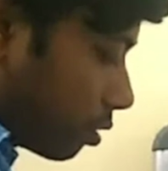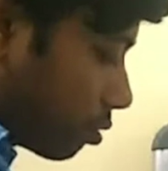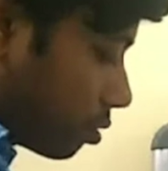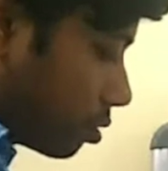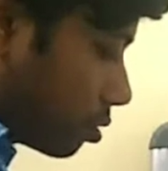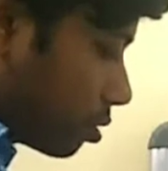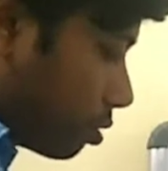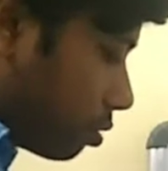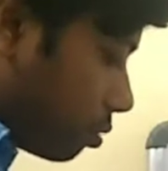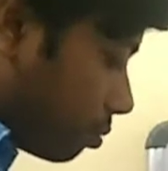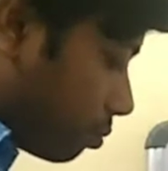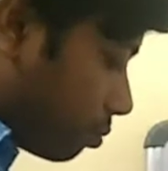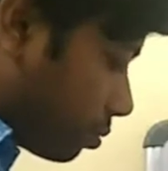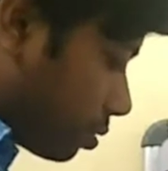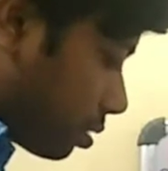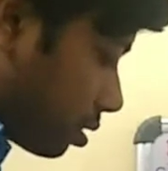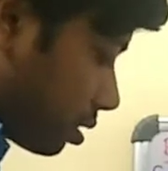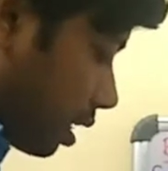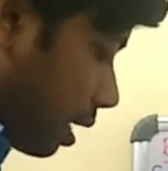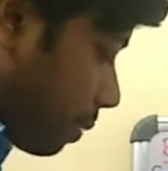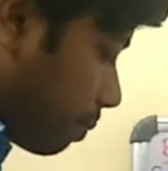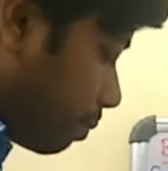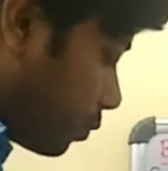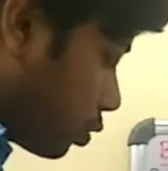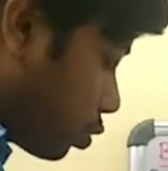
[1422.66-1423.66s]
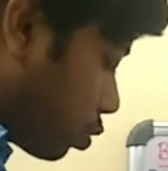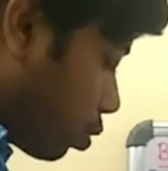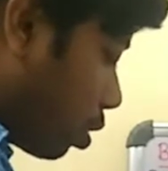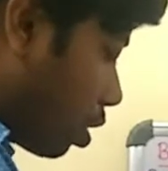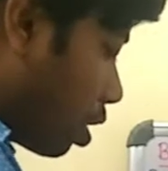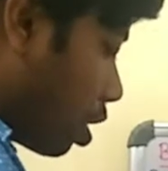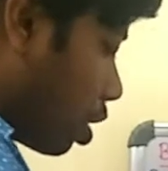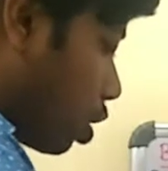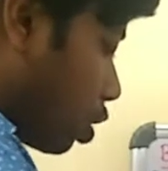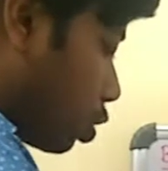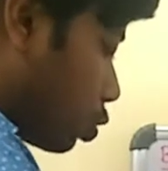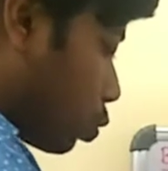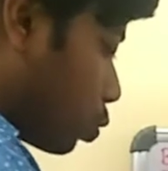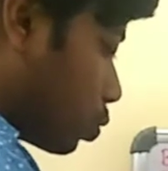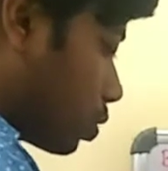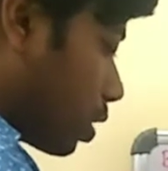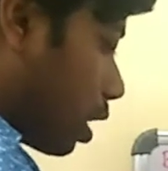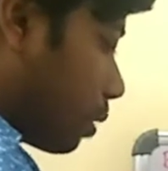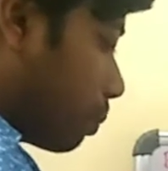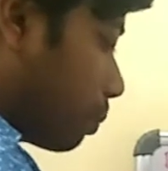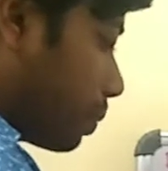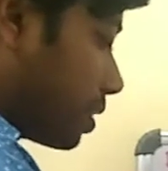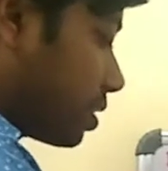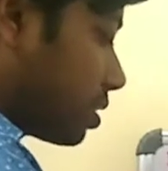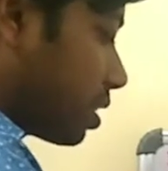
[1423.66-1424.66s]
equally same. So
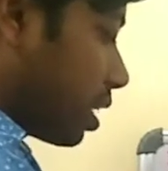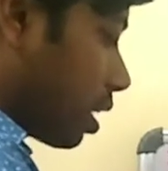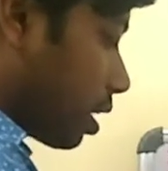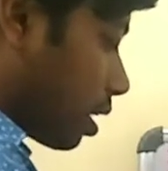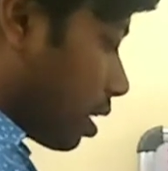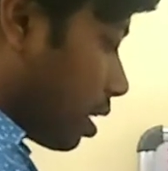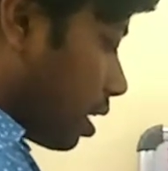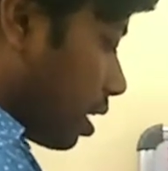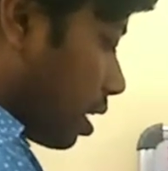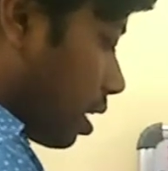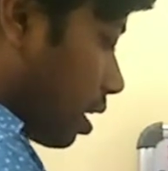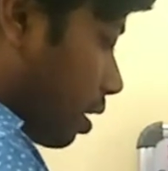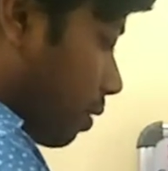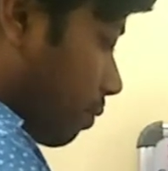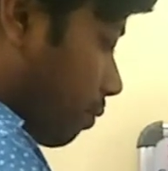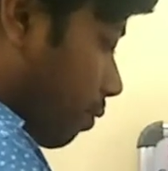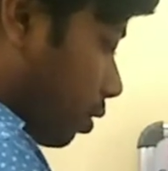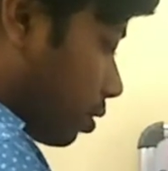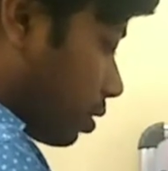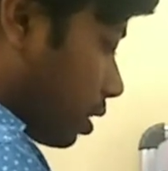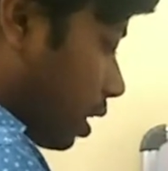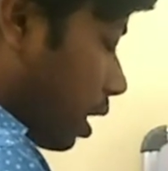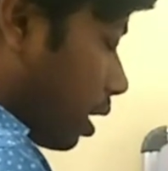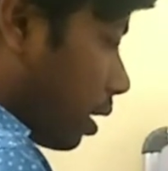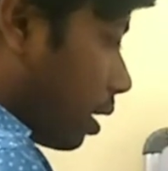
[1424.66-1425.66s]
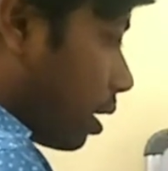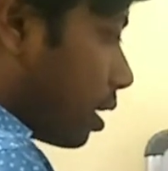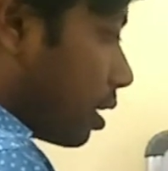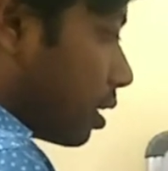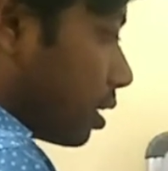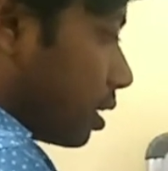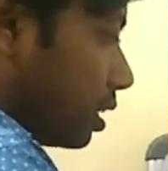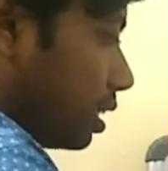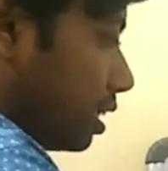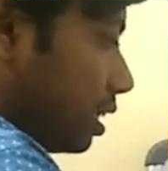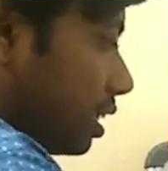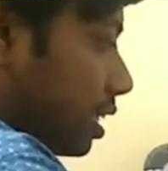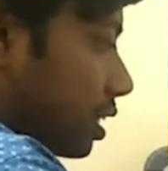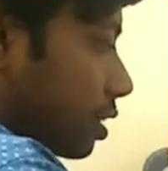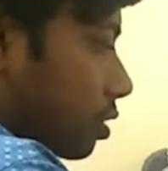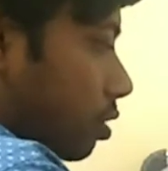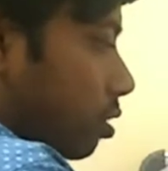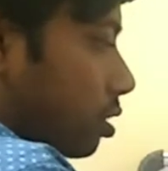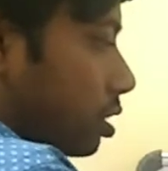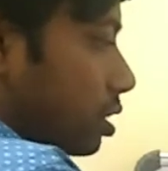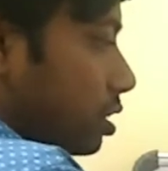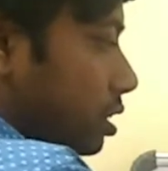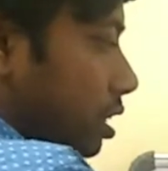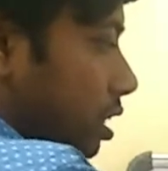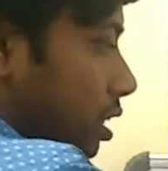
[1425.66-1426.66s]
total pressure for the inlet
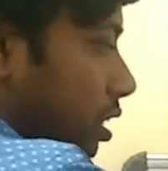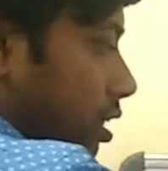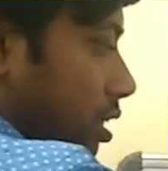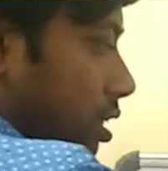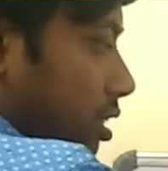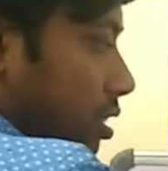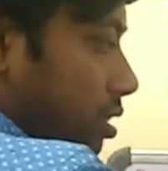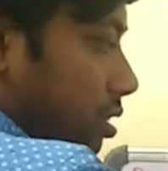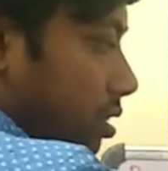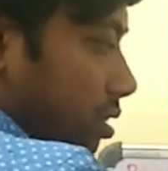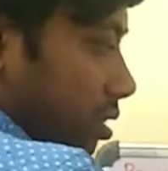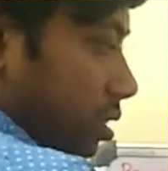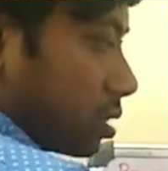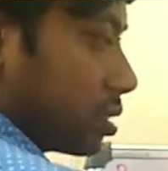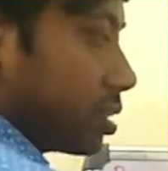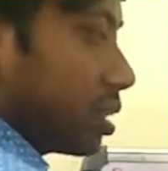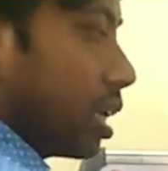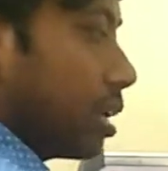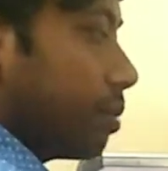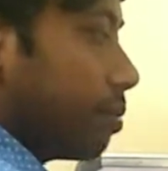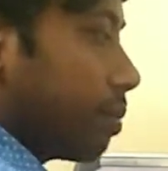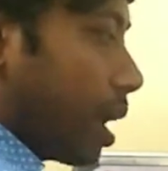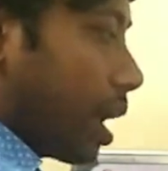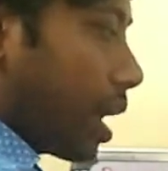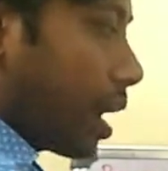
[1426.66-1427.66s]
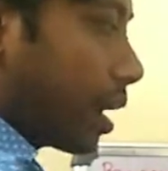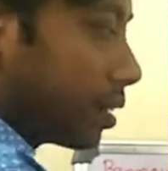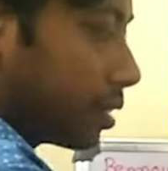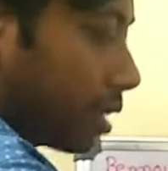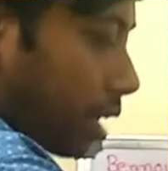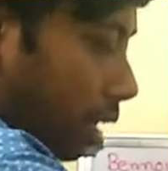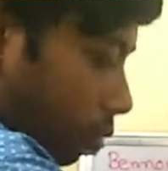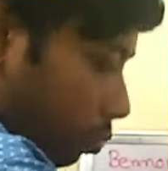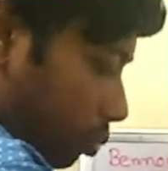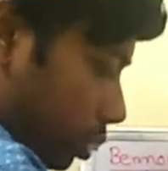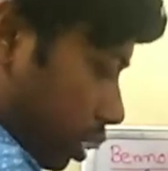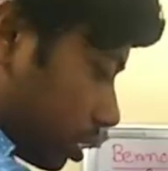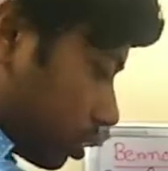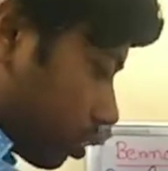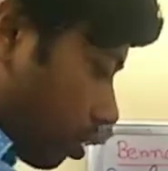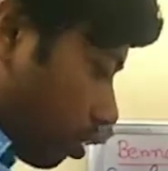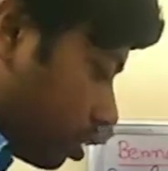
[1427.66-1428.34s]
condition is same at the outlet